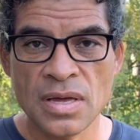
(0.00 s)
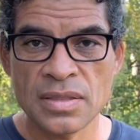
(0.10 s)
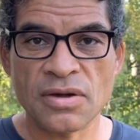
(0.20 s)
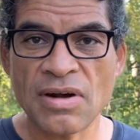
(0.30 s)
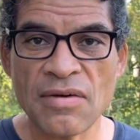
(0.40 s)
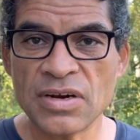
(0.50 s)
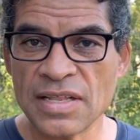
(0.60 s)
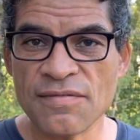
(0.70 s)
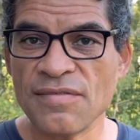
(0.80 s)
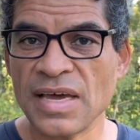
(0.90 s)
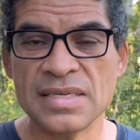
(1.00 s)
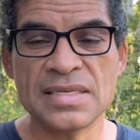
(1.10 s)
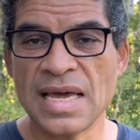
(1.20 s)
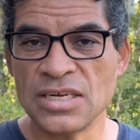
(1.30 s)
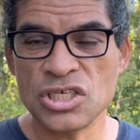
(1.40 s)
the gravel in her face,
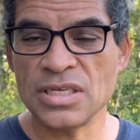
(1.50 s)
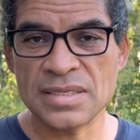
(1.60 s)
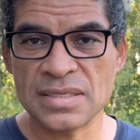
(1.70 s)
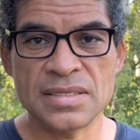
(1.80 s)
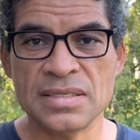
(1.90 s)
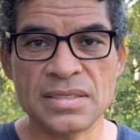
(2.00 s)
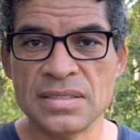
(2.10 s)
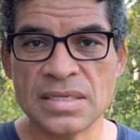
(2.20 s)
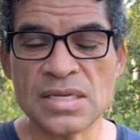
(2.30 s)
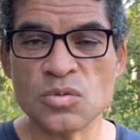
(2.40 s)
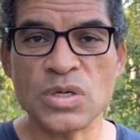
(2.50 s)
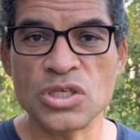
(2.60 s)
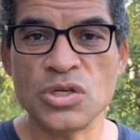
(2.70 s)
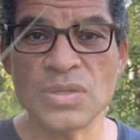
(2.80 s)
and she just doesn't want to do